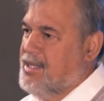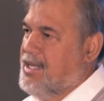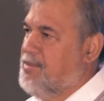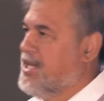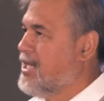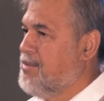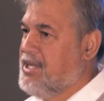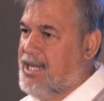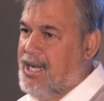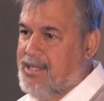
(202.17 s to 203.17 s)
had been
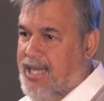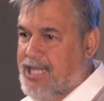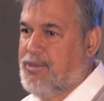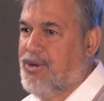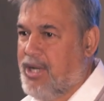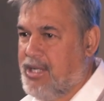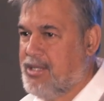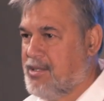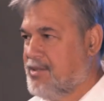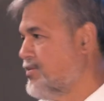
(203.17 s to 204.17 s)
coming down Atterbury Road